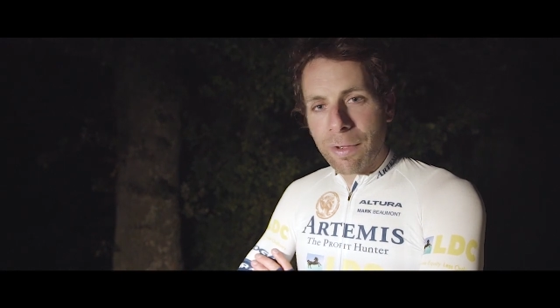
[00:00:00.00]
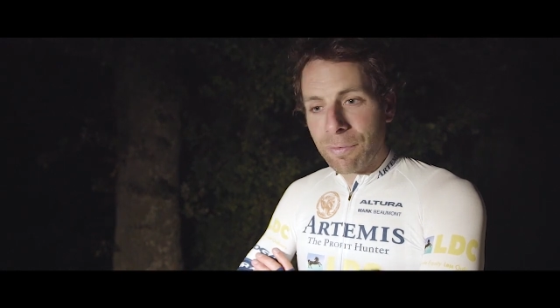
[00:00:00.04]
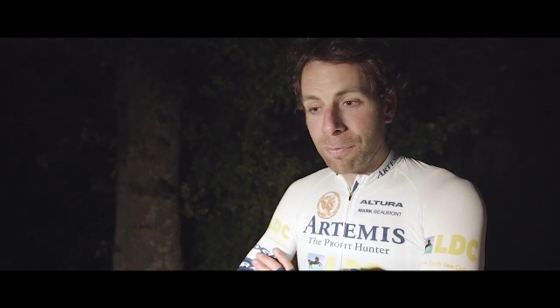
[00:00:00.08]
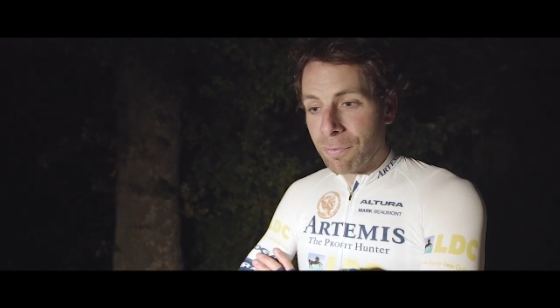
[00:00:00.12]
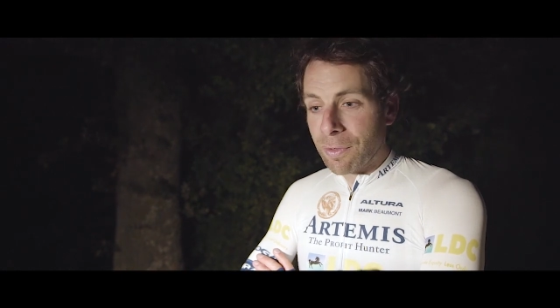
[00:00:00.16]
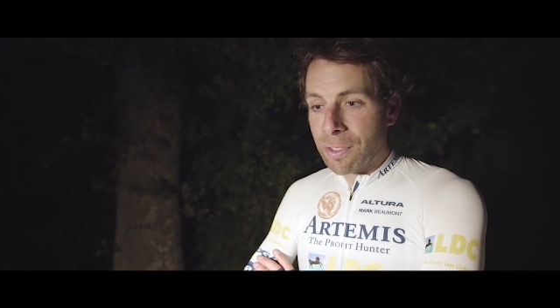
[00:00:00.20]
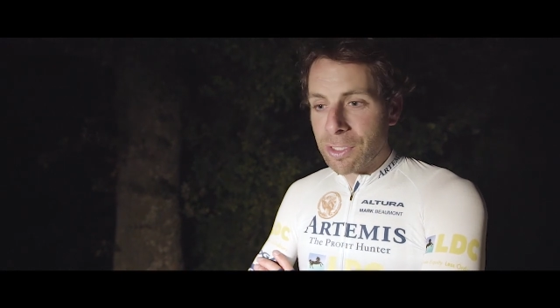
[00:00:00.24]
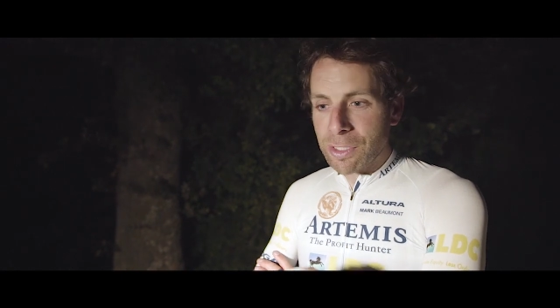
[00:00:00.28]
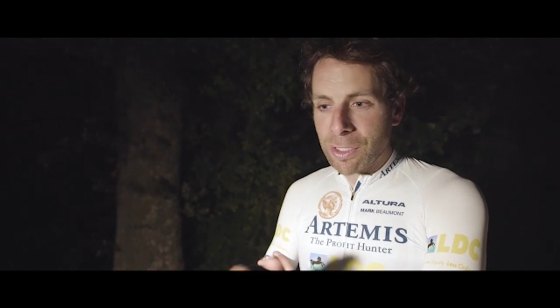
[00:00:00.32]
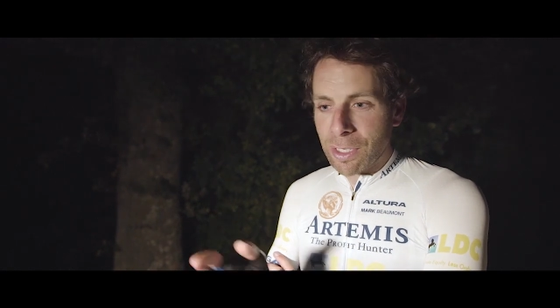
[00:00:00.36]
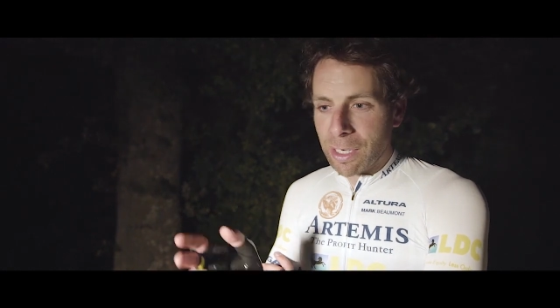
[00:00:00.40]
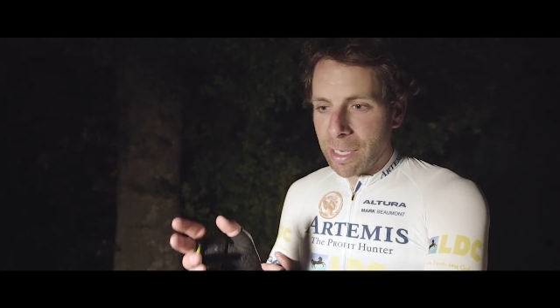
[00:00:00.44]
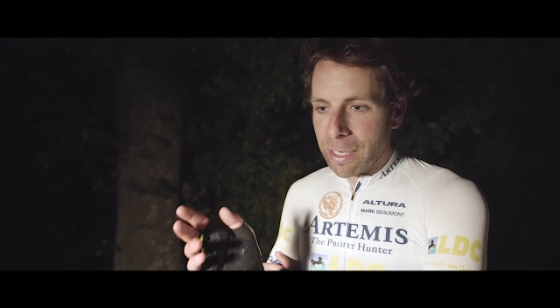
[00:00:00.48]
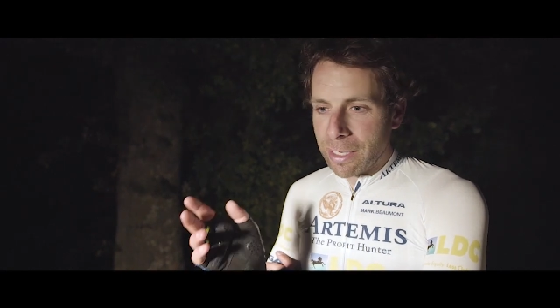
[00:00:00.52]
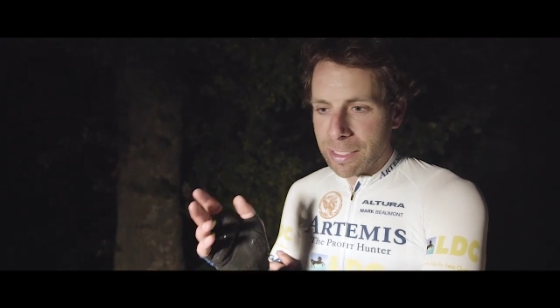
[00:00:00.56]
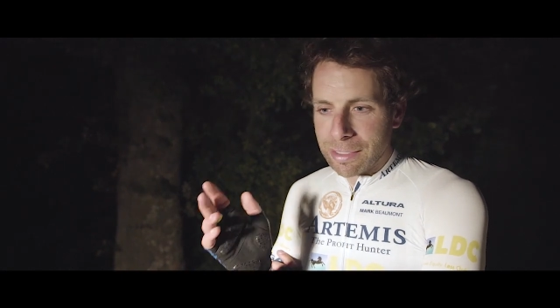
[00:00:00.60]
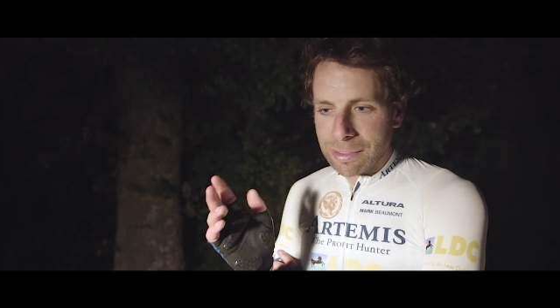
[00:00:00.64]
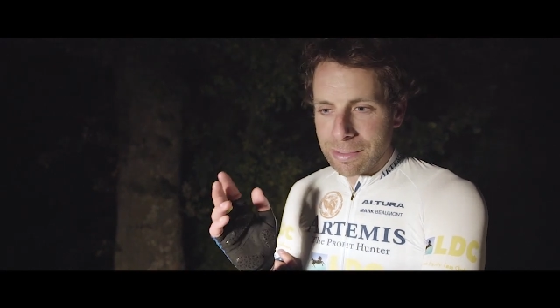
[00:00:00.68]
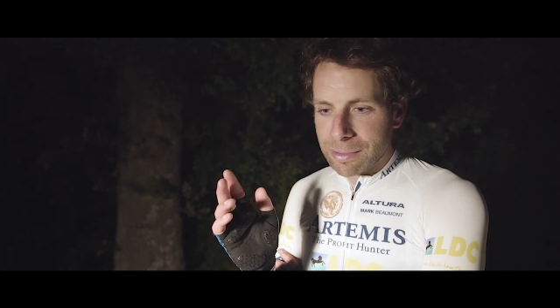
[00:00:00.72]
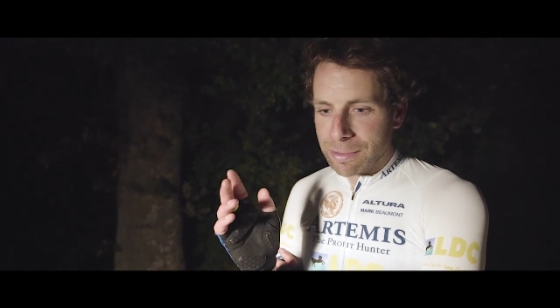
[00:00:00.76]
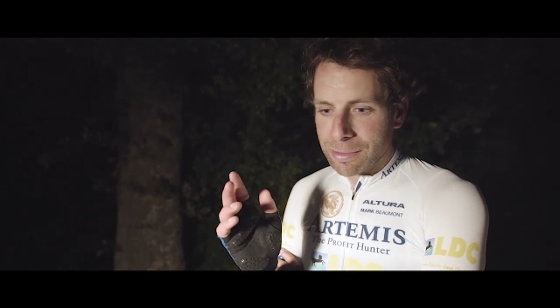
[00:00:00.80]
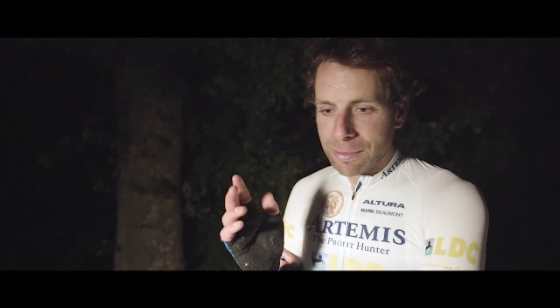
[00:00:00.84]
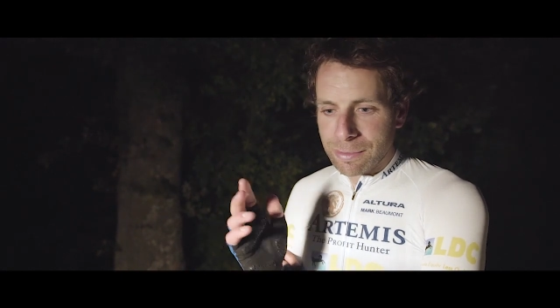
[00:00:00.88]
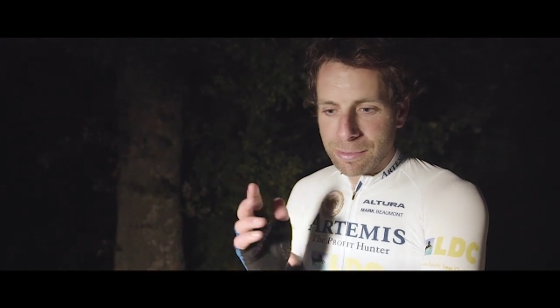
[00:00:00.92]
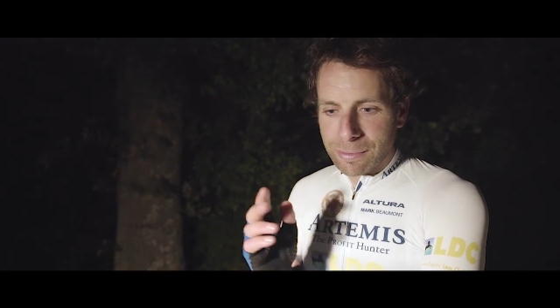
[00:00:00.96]
I've
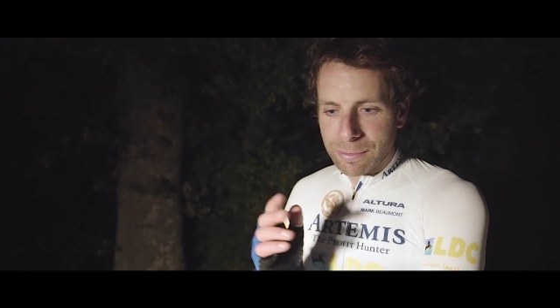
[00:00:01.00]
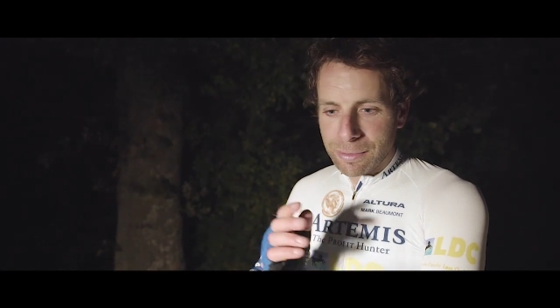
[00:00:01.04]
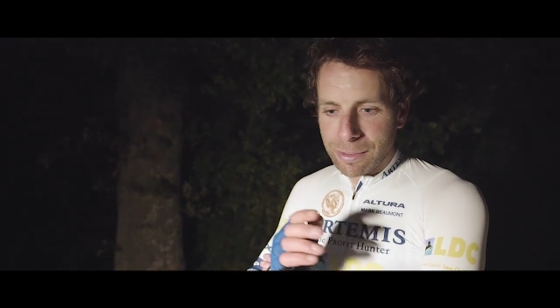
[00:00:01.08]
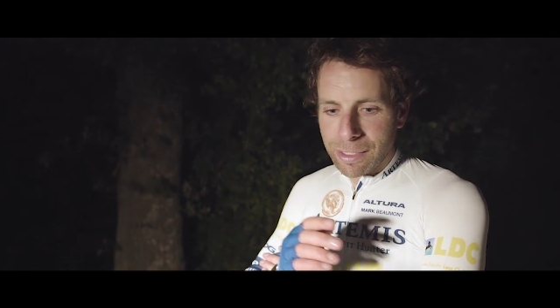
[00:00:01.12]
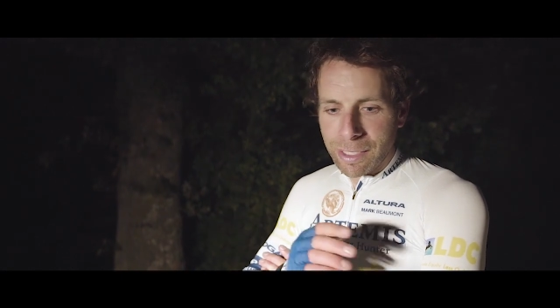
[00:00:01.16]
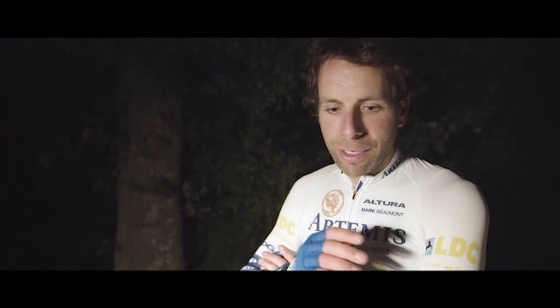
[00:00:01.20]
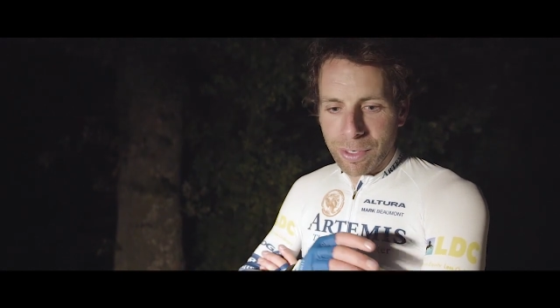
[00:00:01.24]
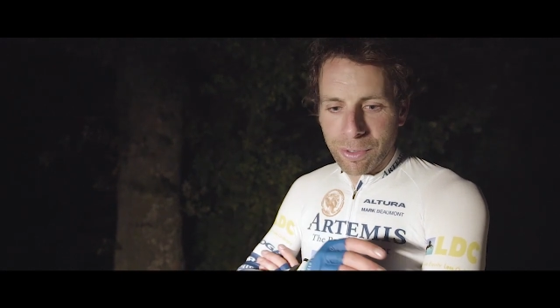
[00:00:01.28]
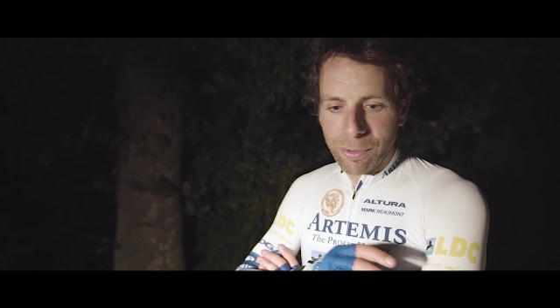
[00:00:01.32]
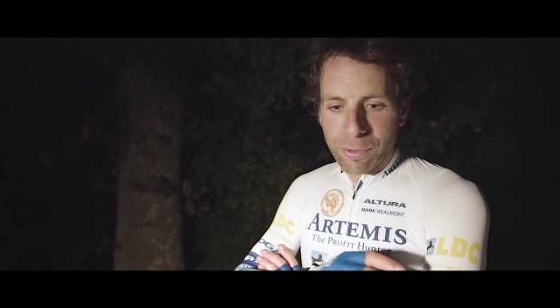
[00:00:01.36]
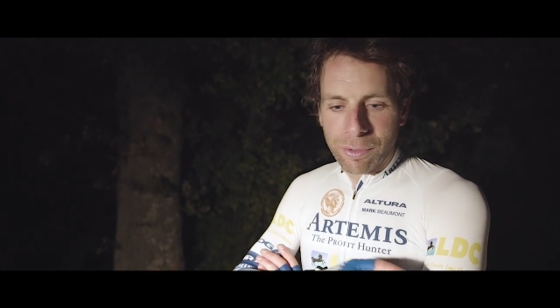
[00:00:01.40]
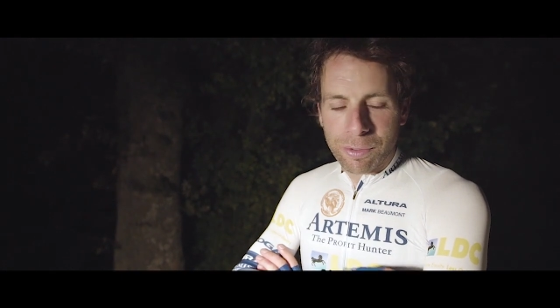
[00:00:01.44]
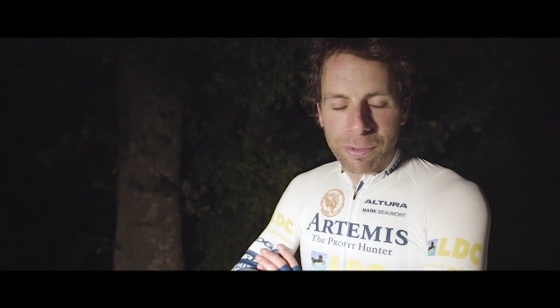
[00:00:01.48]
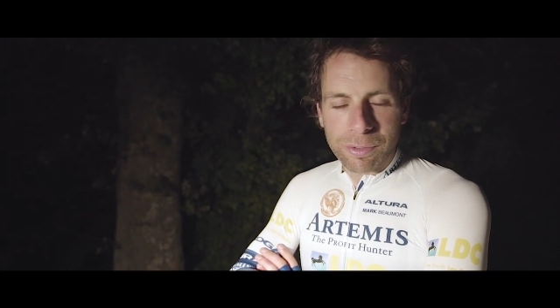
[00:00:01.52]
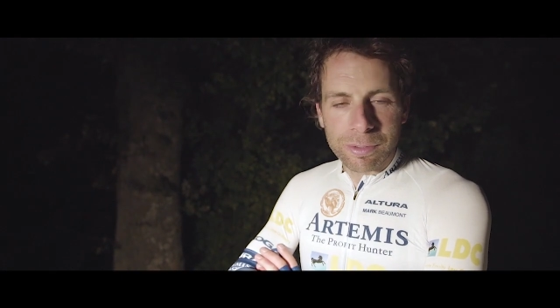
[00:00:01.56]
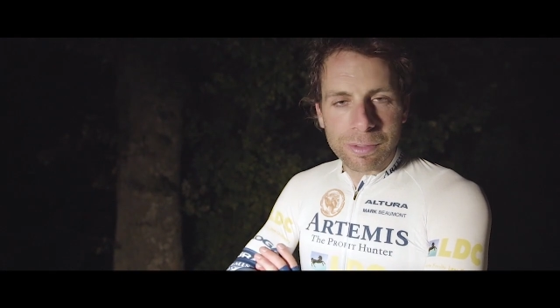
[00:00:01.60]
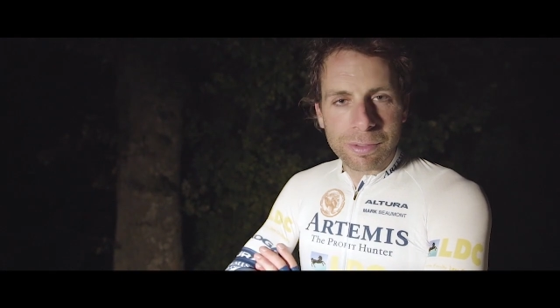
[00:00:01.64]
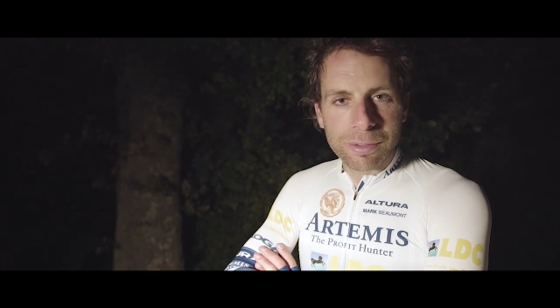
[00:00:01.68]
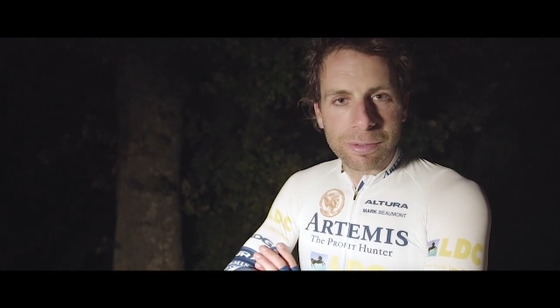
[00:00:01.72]
visualized, you know,